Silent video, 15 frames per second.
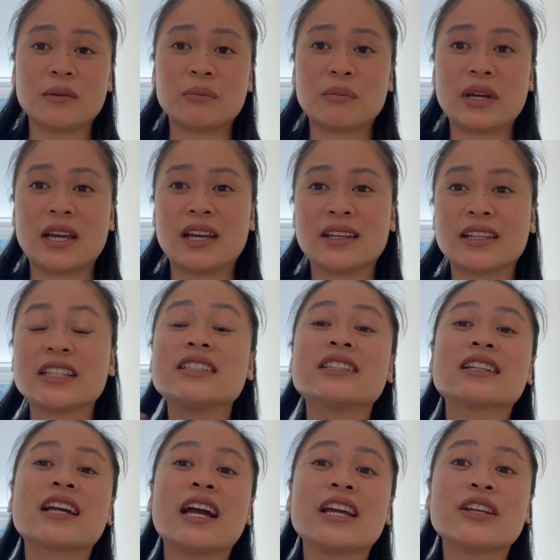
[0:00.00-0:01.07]
and it's a
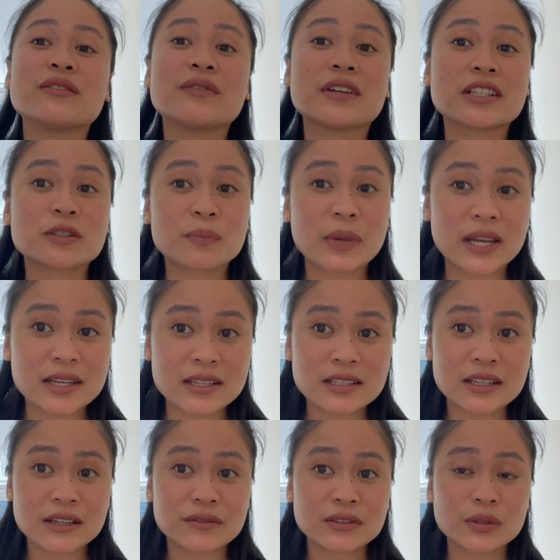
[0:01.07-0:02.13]
kind of
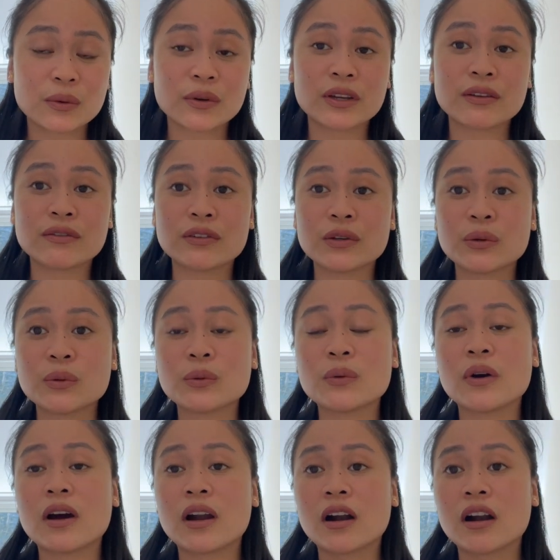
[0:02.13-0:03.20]
expensive. So if you
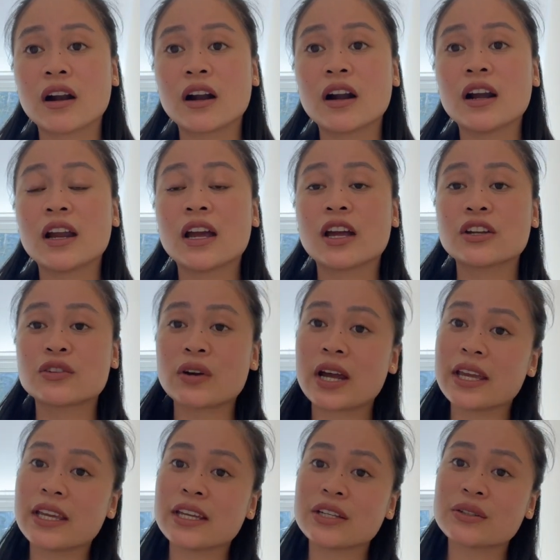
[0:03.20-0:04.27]
are
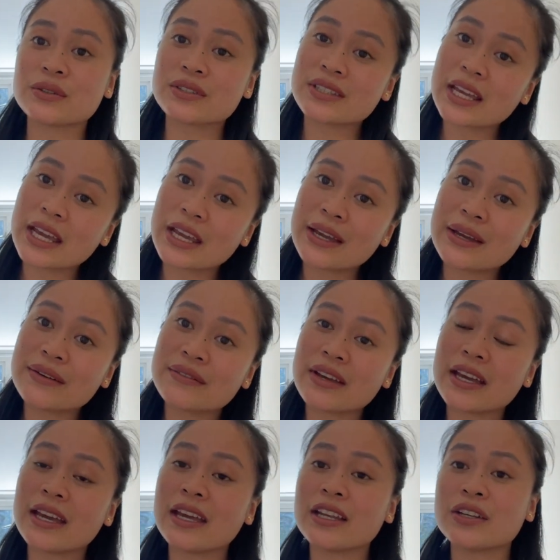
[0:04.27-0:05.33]
trying to save,
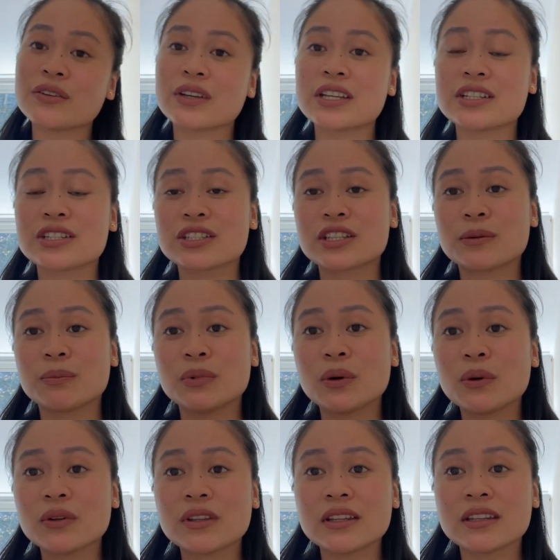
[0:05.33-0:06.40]
and you can just
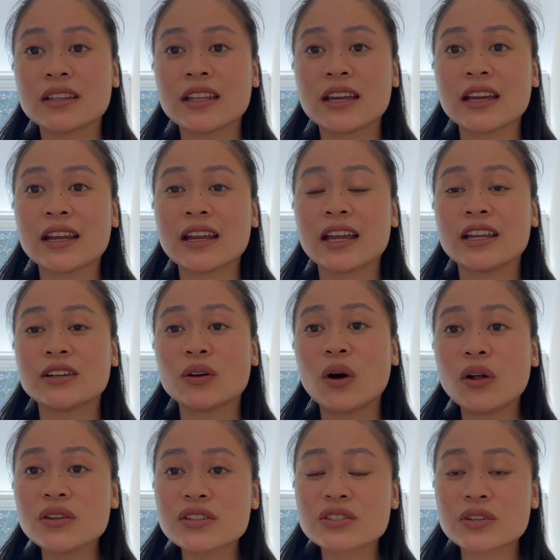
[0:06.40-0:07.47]
upload it there, and
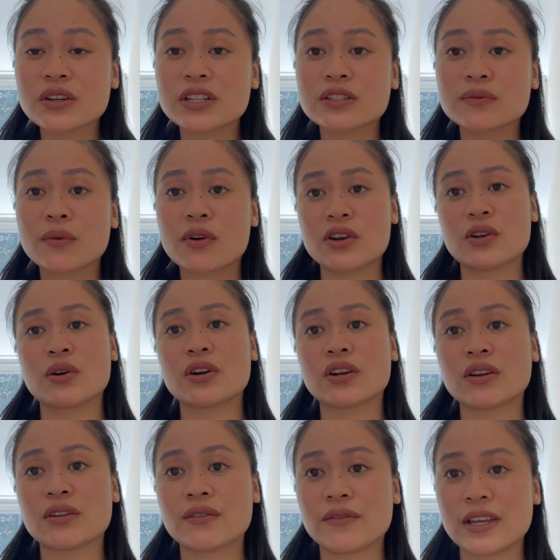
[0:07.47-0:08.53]
also it's for your
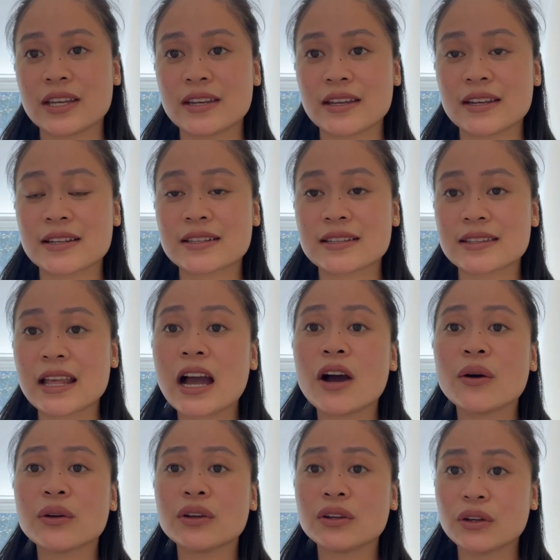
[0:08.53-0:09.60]
convenience. Now
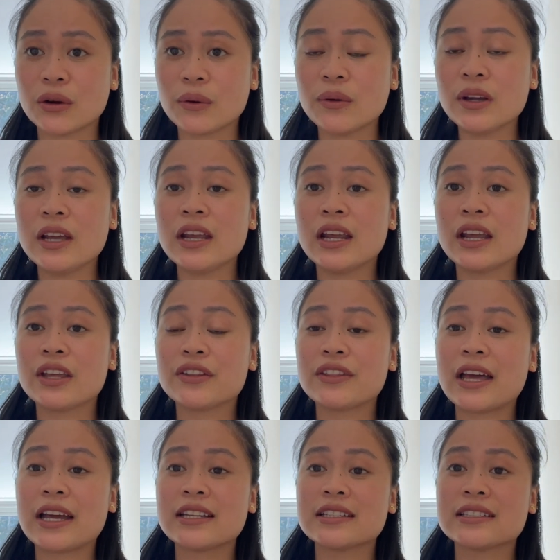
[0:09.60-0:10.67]
you know
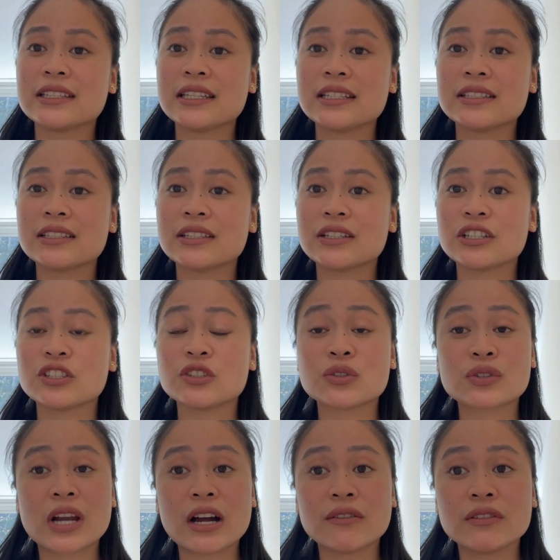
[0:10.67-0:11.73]
that it's easier to
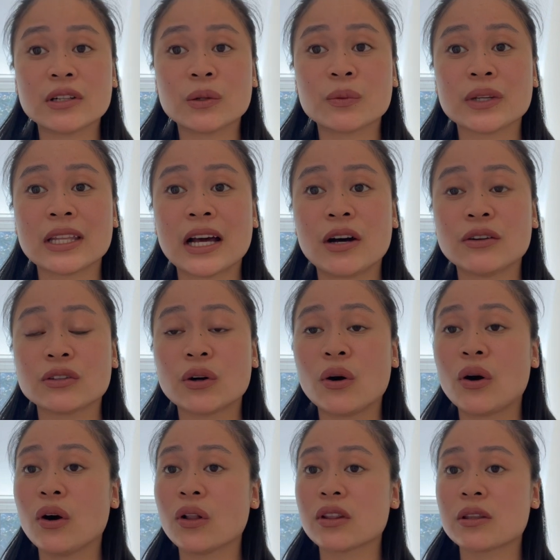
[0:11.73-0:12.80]
travel without
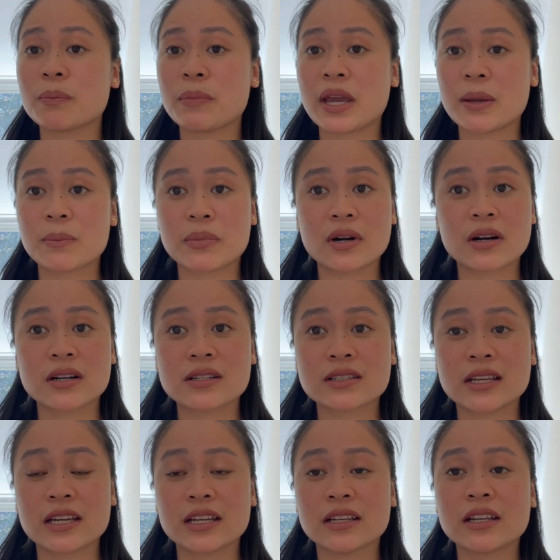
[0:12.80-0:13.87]
all the papers,
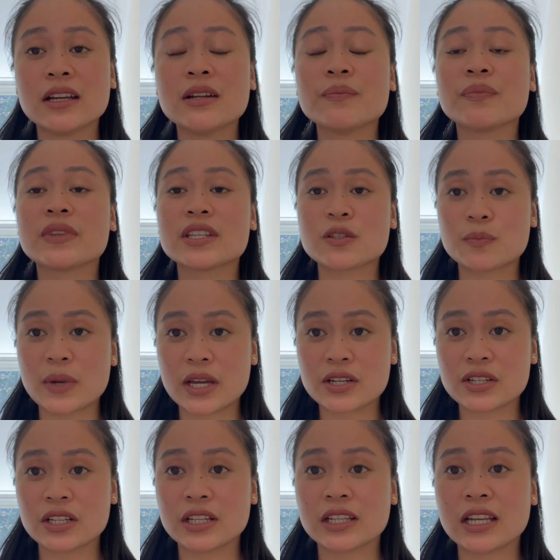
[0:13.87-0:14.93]
and
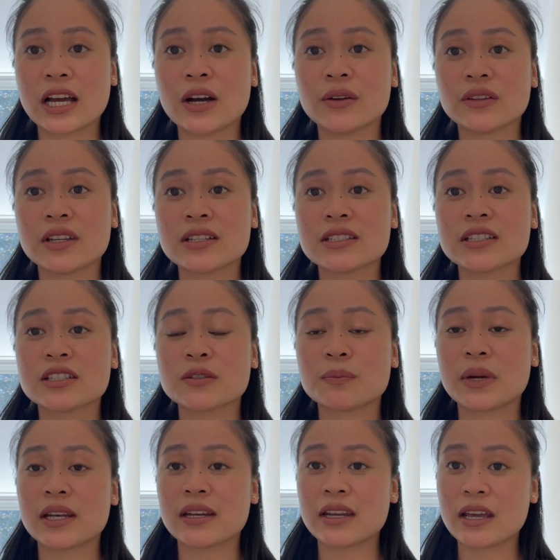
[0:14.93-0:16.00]
especially now that it's
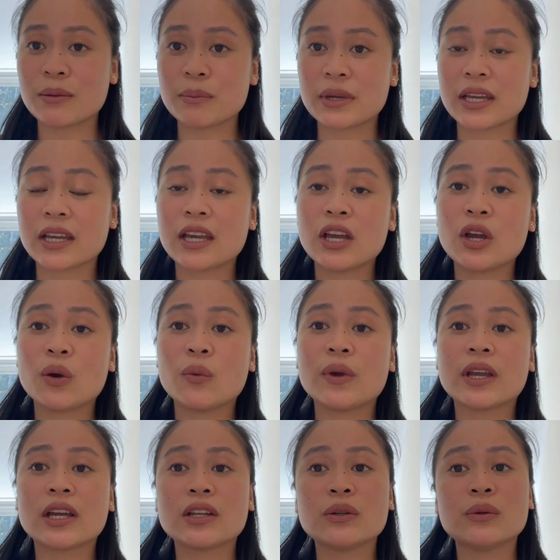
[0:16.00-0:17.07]
pandemic, we
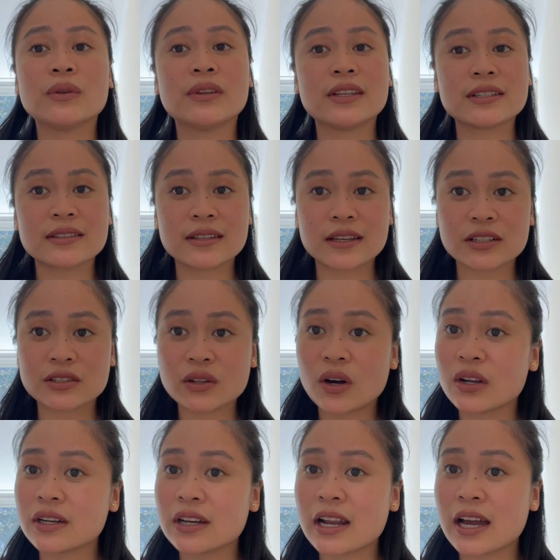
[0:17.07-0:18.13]
can do these things
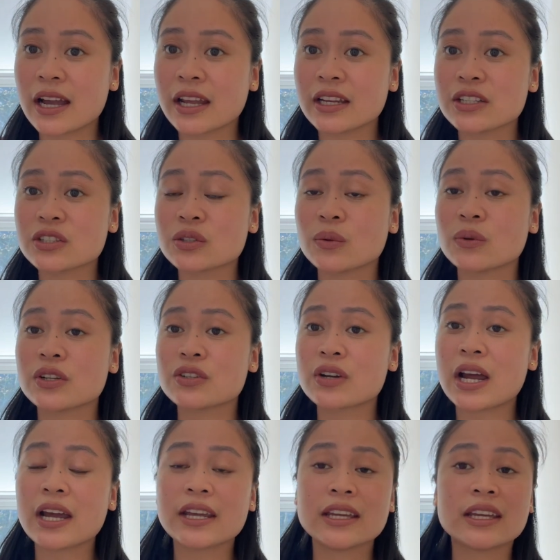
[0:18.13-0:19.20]
online. So we're
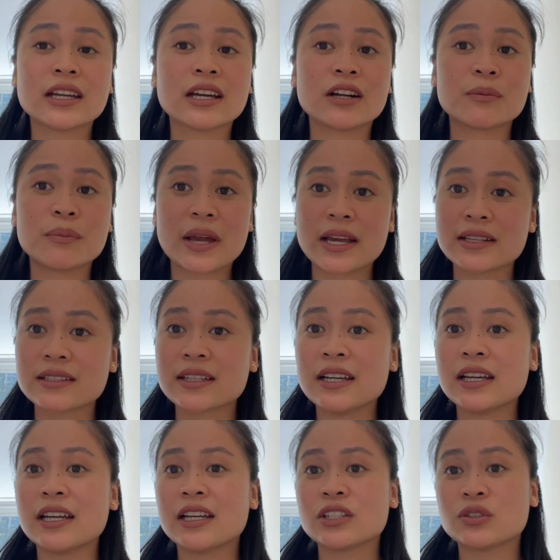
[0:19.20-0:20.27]
trying our best
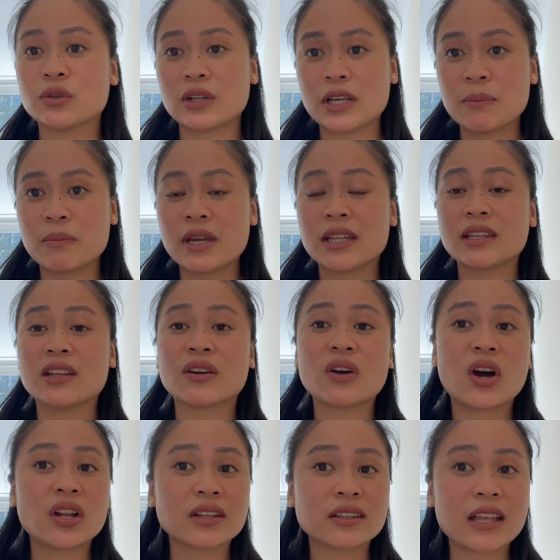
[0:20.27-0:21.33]
to limit the
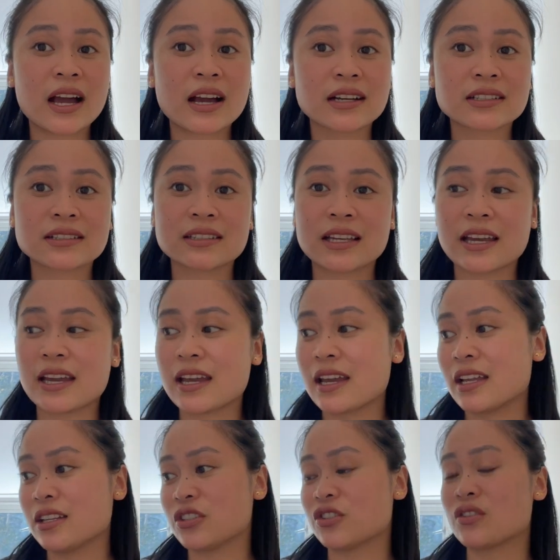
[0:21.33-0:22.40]
contacts
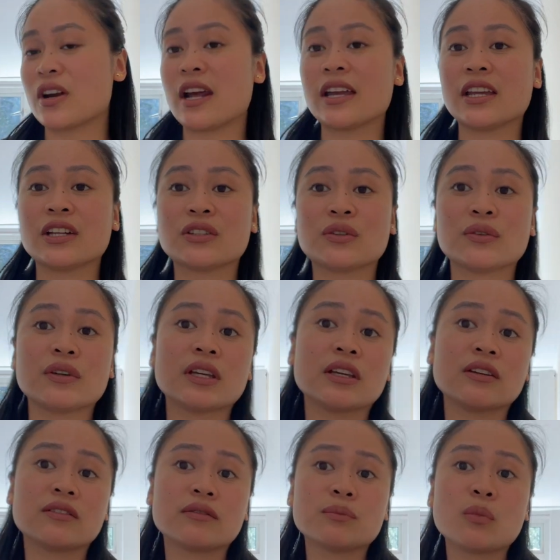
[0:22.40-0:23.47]
and trying to
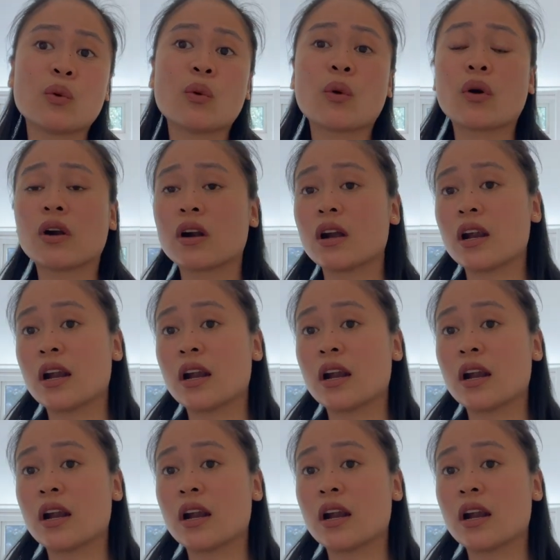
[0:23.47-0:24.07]
give more